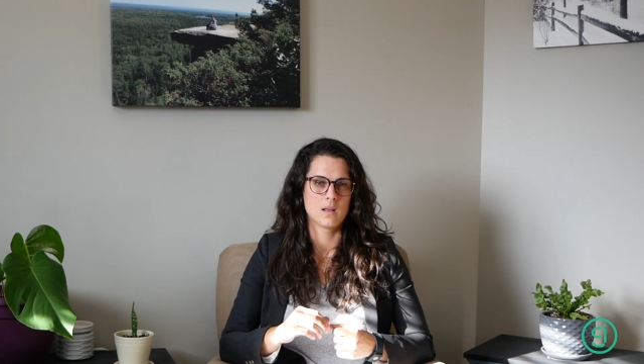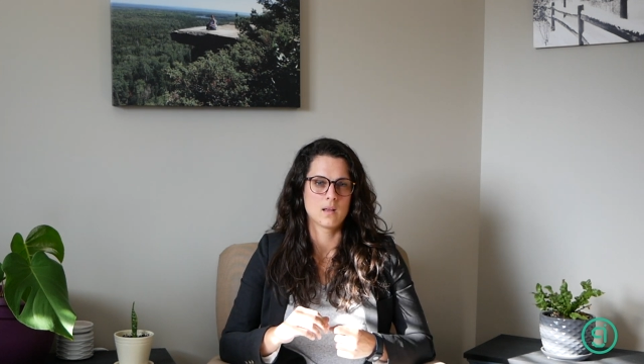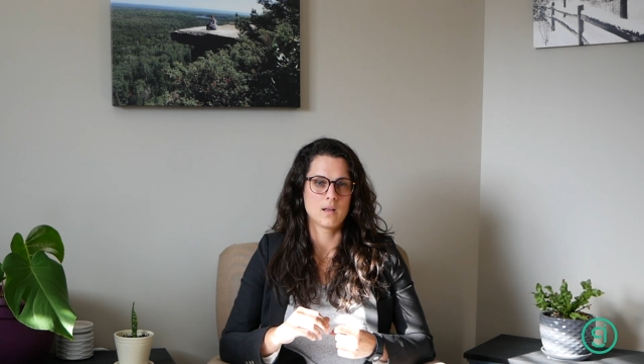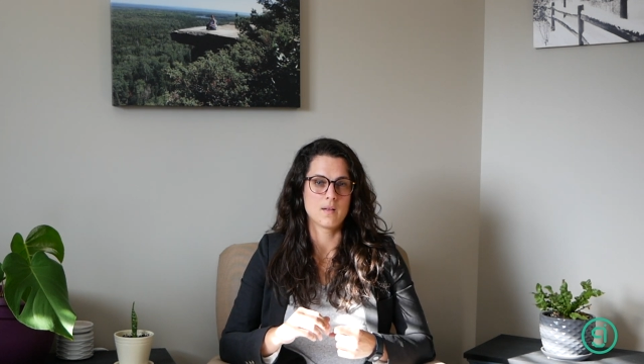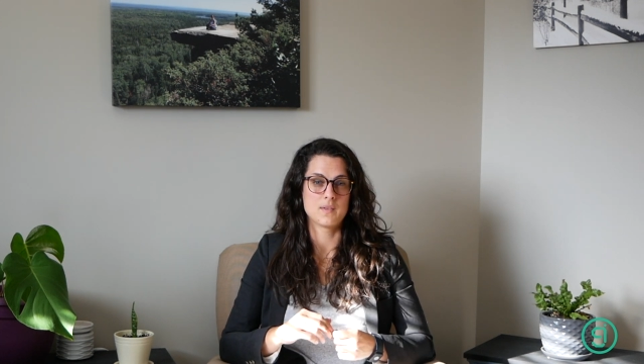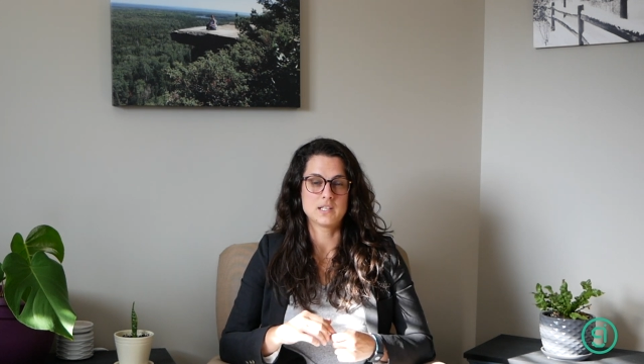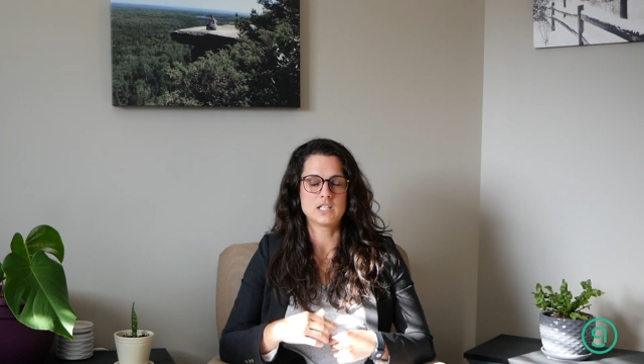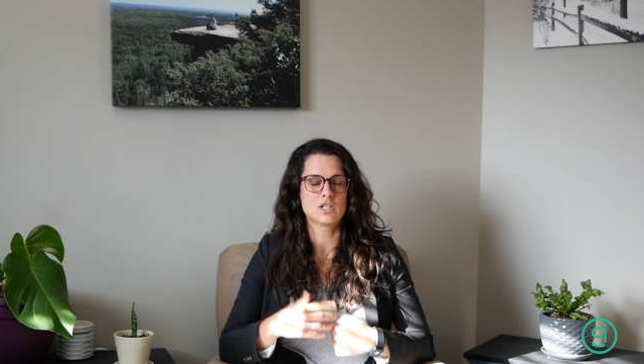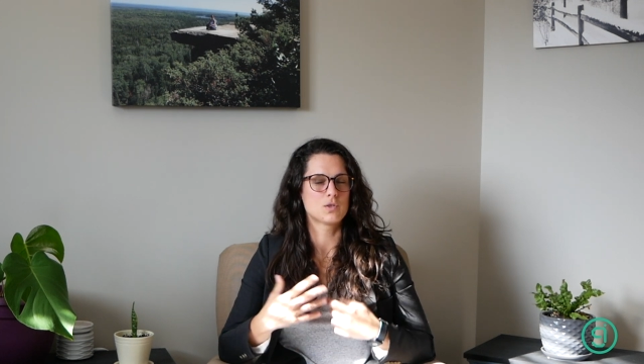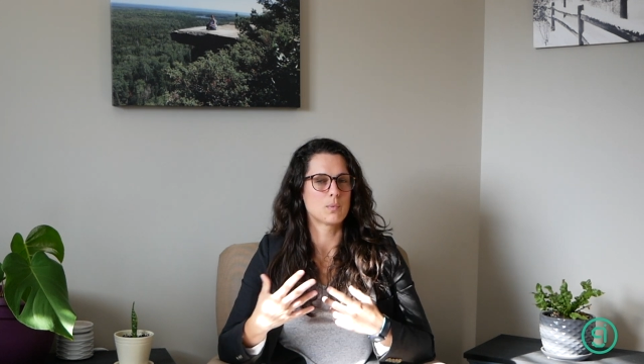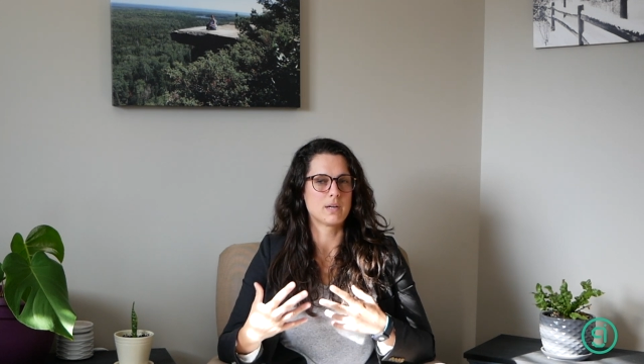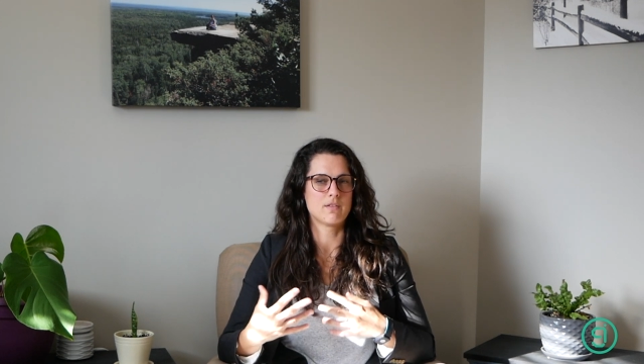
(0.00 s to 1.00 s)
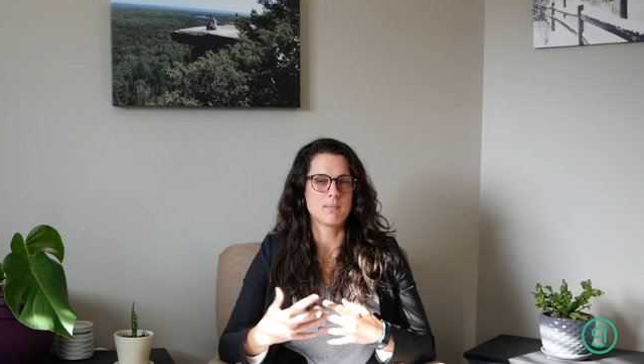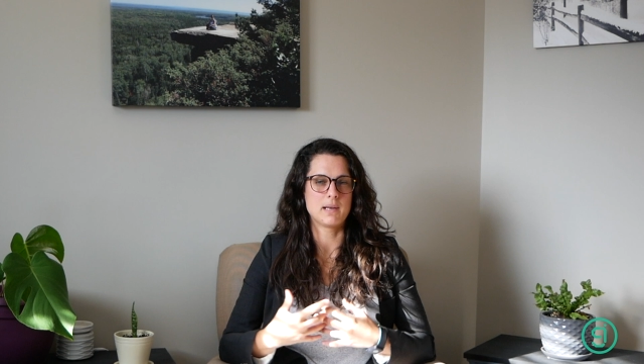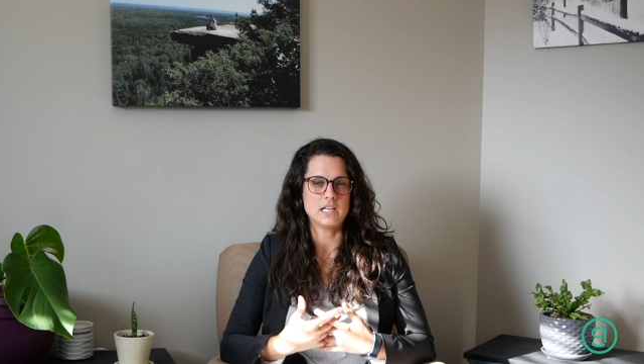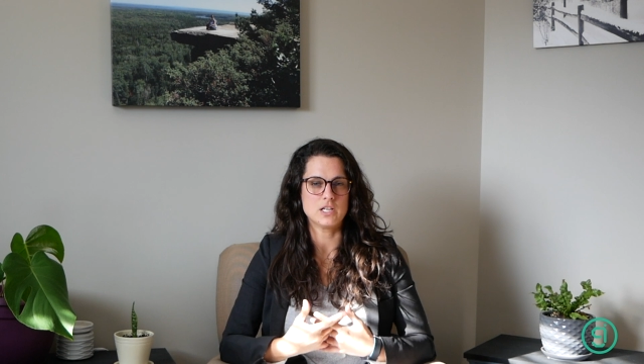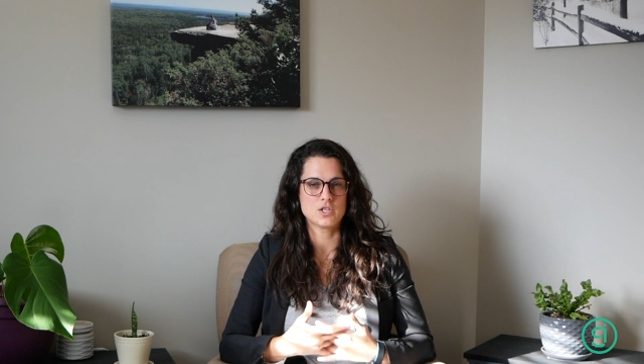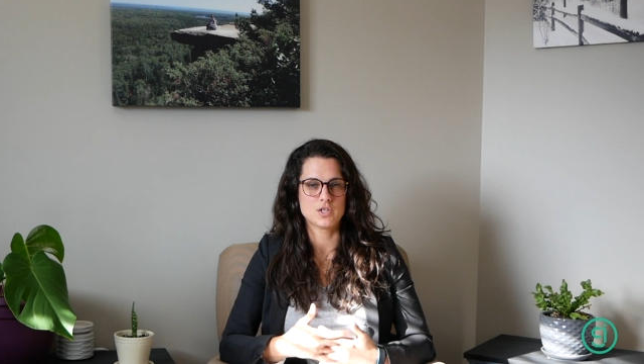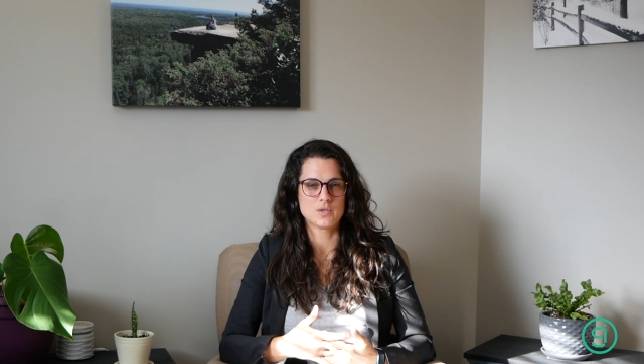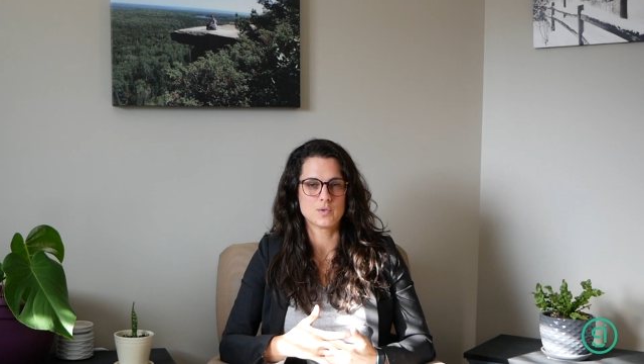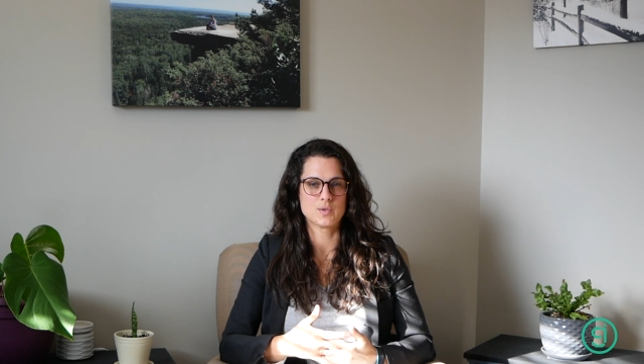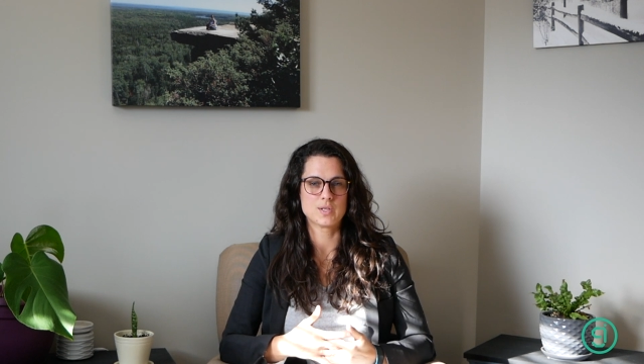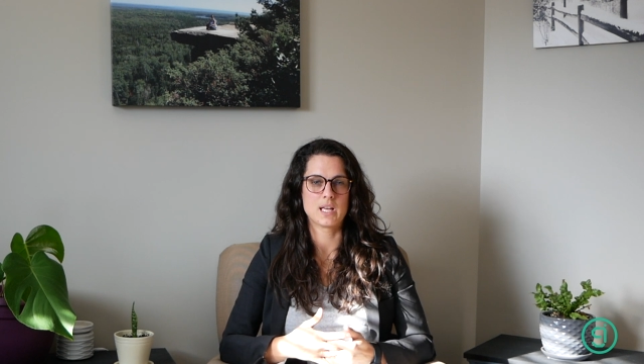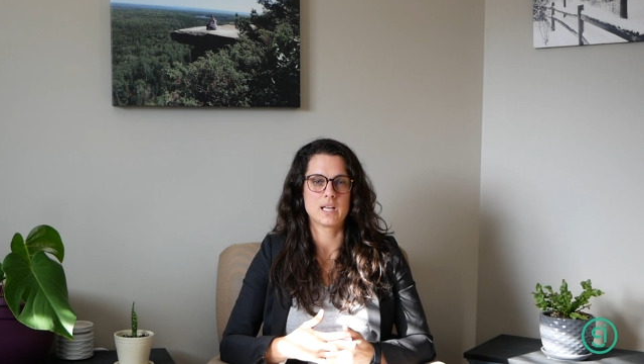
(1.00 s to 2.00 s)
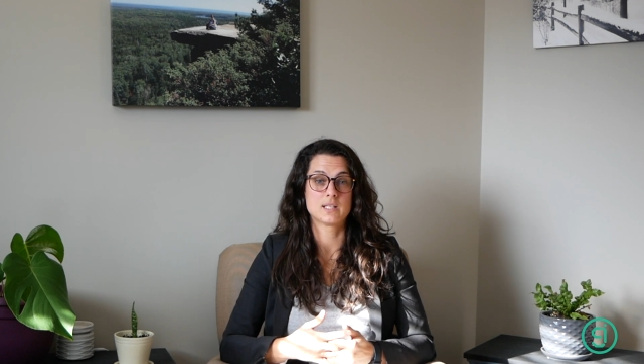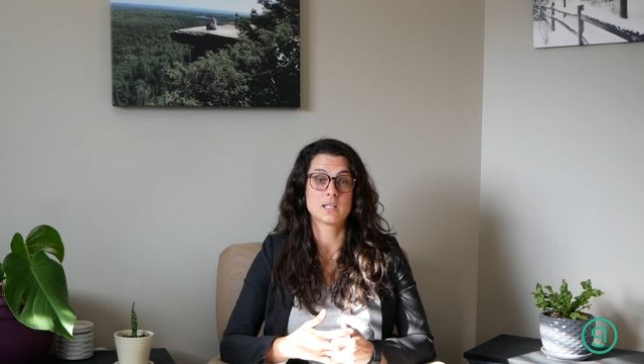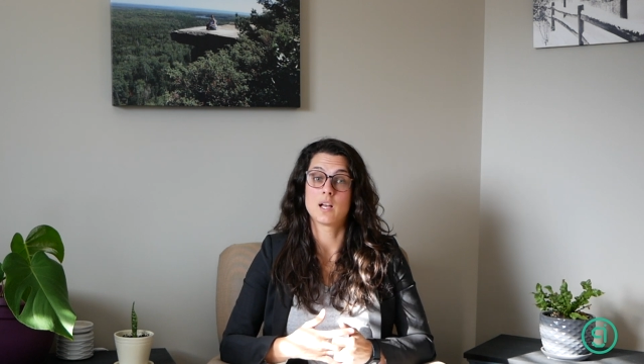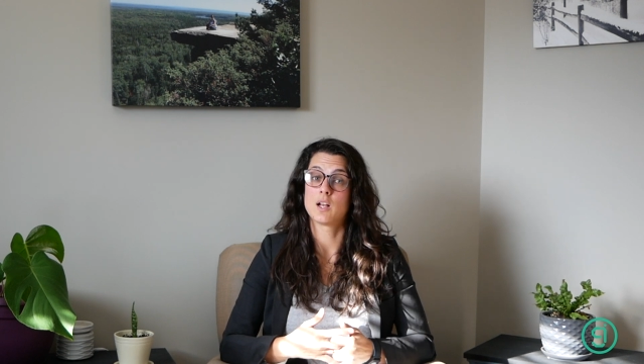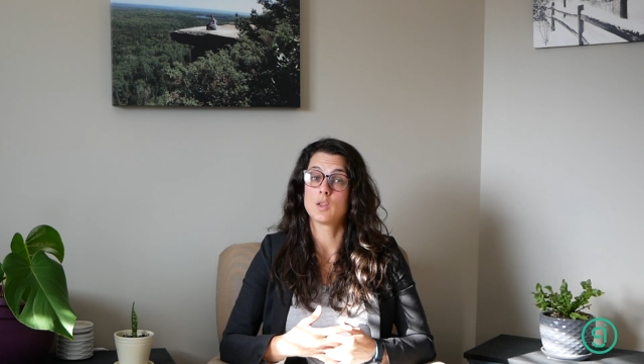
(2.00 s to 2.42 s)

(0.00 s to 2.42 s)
And this is just one of the many issues that